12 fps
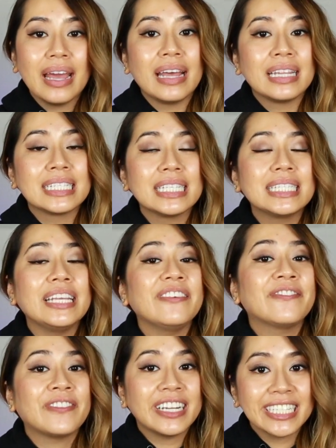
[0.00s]
And this is the
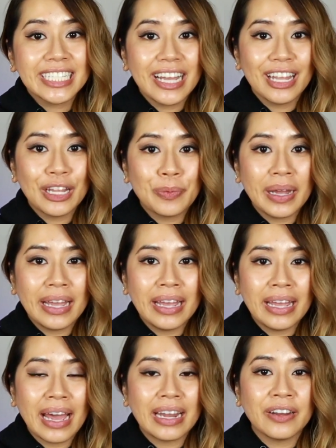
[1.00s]
first
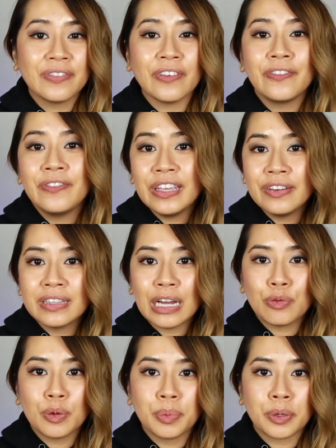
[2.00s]
colorway out of a few
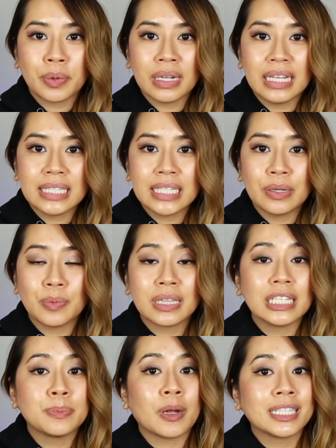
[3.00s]
that we'll be releasing with
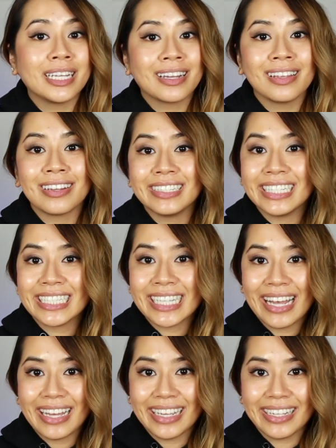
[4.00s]
this particular
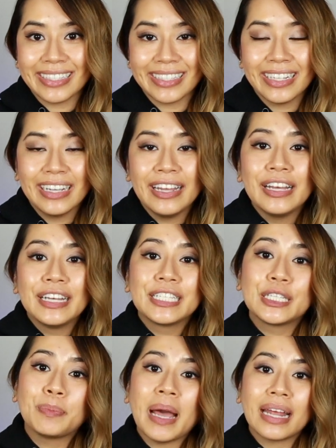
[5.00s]
design.
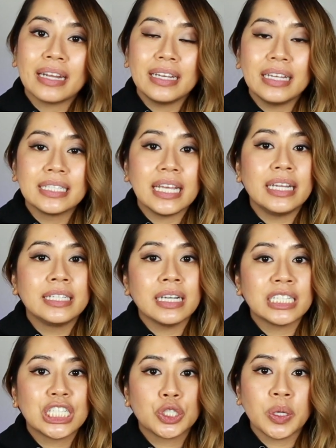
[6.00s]
So Patta is a
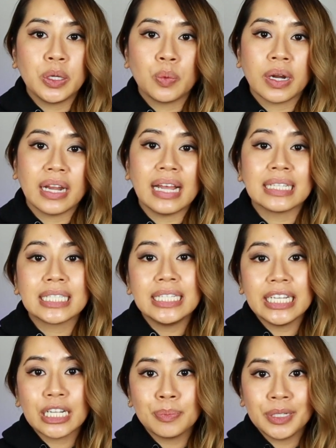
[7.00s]
Dutch streetwear and
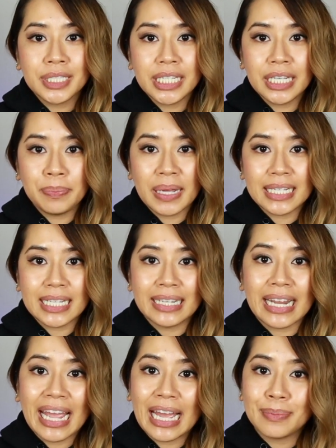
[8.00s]
sneaker boutique based
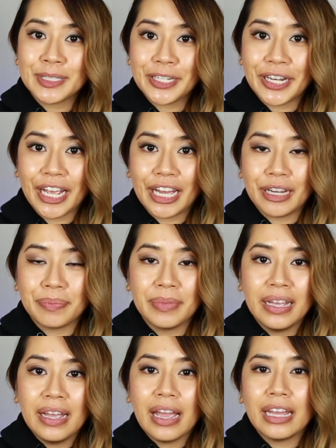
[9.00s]
in Amsterdam,
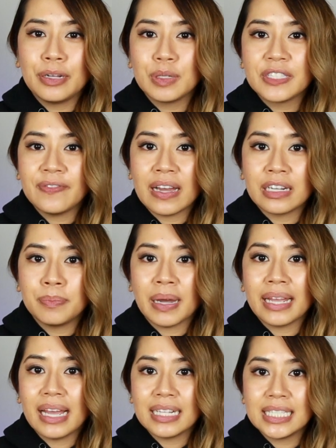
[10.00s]
and it was founded
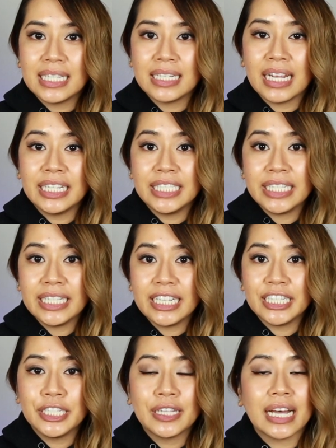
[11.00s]
by Edson and G
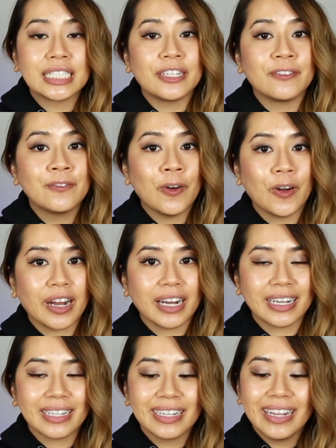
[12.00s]
in
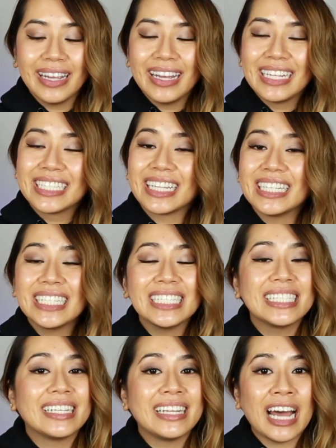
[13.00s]
2004. So this
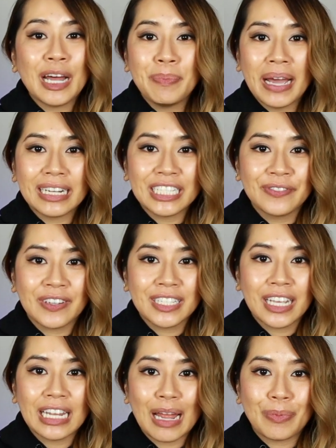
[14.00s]
is not Patta's
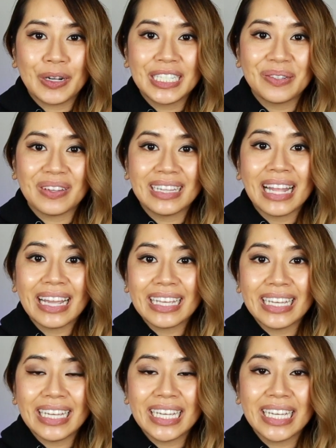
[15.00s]
first collaboration with
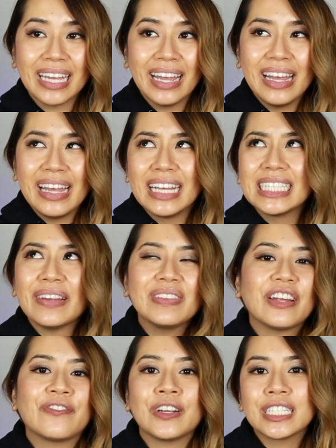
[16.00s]
Nike. It's not
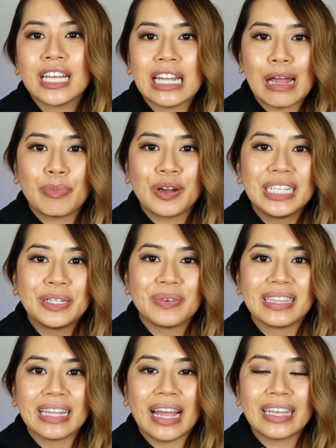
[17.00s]
their first collaboration
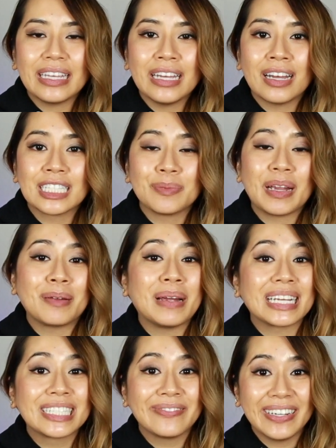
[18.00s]
with Nike on some Air
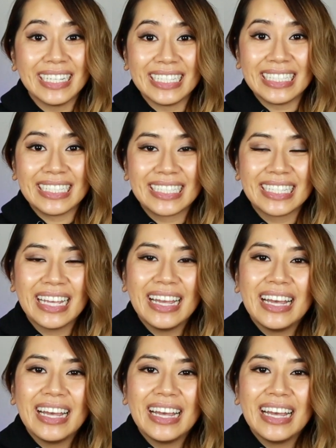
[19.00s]
Max 1s.